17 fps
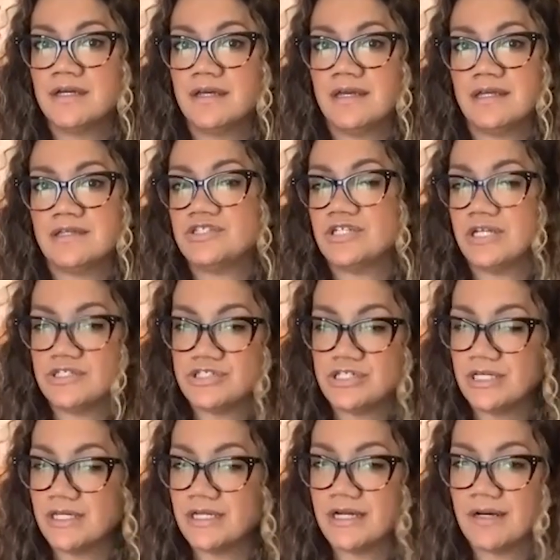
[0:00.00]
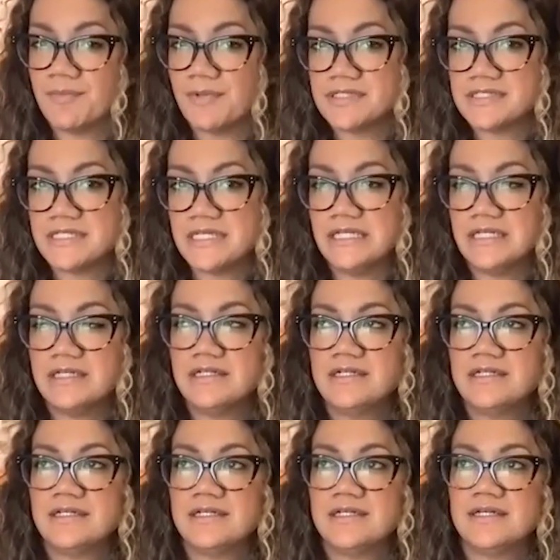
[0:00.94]
and changing it up as
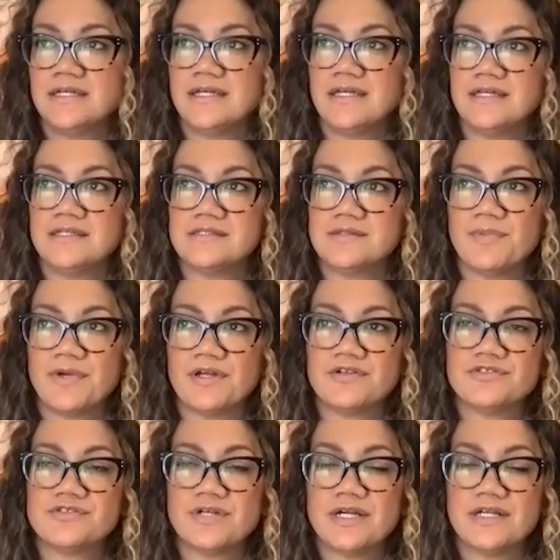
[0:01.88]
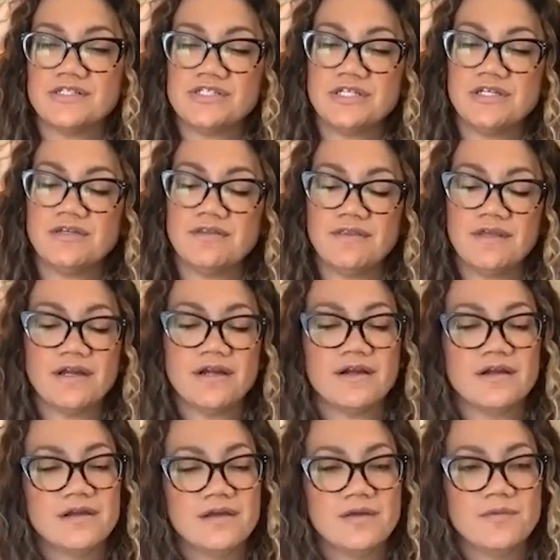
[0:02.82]
needed is a better strategy
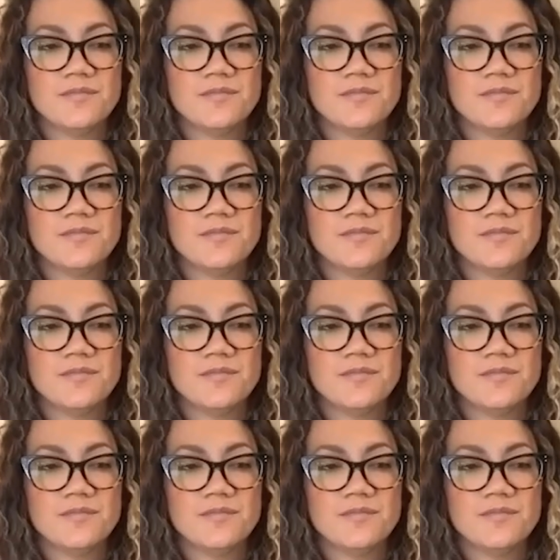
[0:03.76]
there.